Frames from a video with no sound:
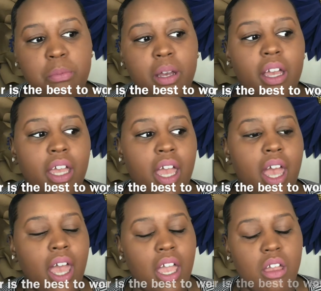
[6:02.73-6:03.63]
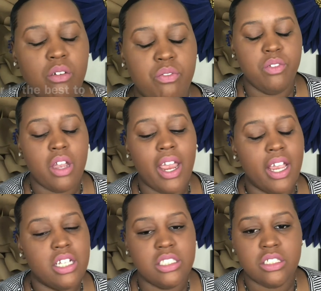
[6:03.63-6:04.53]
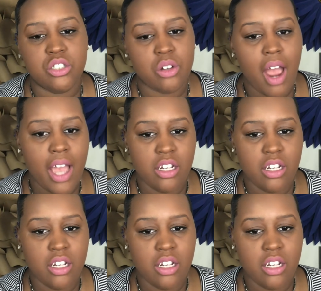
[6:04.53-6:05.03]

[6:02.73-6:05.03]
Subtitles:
but if your hair is dry,